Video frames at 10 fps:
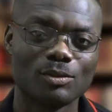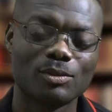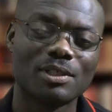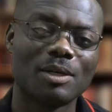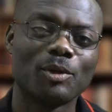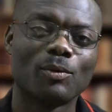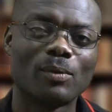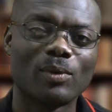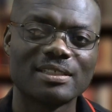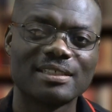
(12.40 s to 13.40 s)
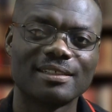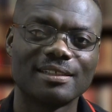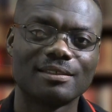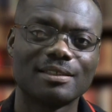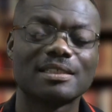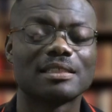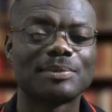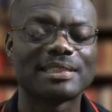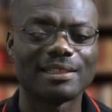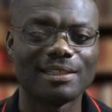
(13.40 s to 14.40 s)
come your way once again. This is
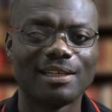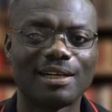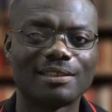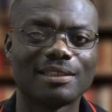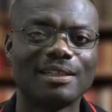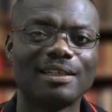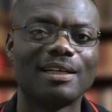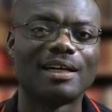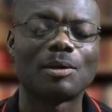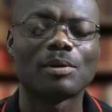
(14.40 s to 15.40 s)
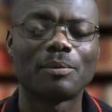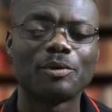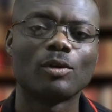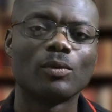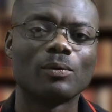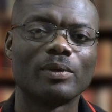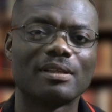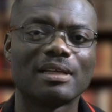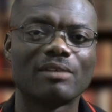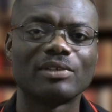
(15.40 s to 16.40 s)
Mr. Ela, and I'm coming your way with
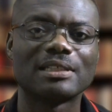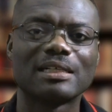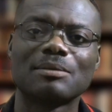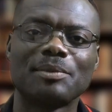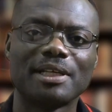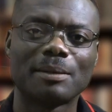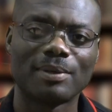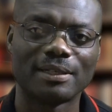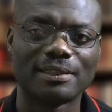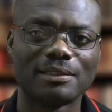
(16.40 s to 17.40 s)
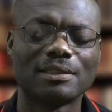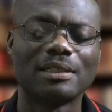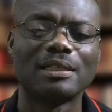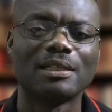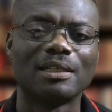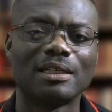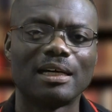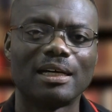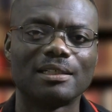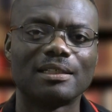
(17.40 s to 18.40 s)
advertising media planning.
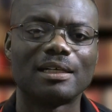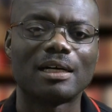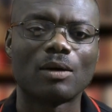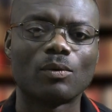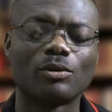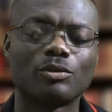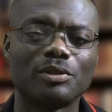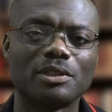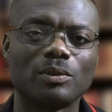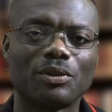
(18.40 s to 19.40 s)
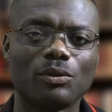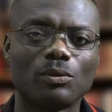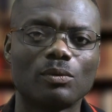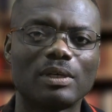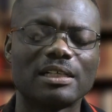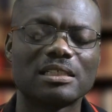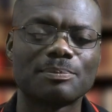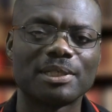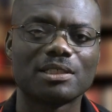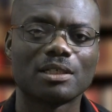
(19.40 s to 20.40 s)
And I want to treat with you a
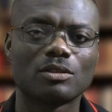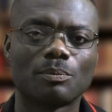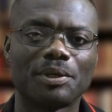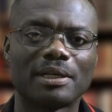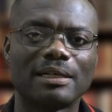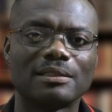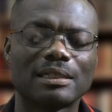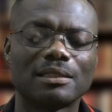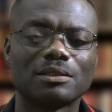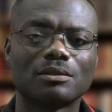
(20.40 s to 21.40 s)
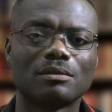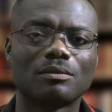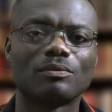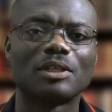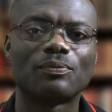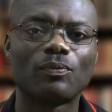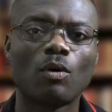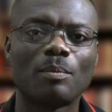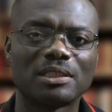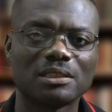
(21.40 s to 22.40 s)
special topic entitled the
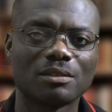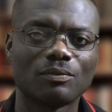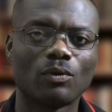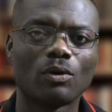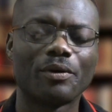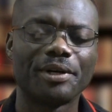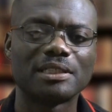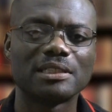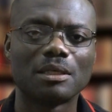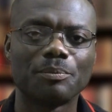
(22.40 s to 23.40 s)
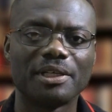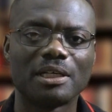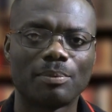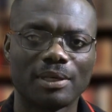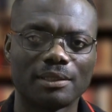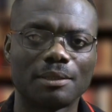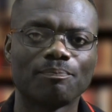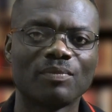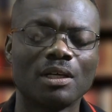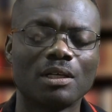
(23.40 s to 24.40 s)
format for creating the media plan.
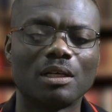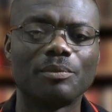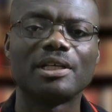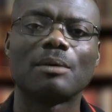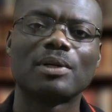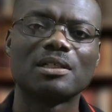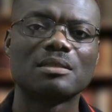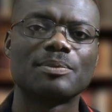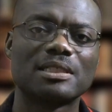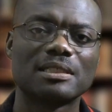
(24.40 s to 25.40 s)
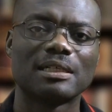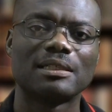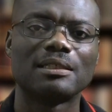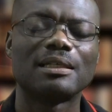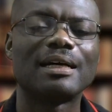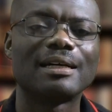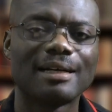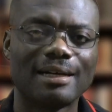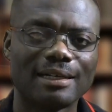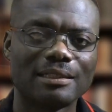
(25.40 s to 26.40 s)
The media plan is basically a
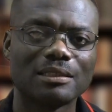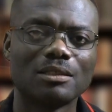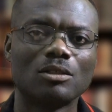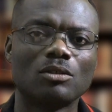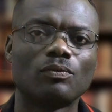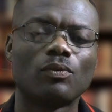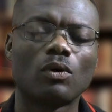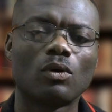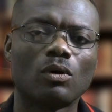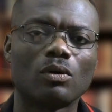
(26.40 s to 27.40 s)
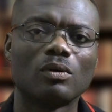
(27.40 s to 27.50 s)
guide for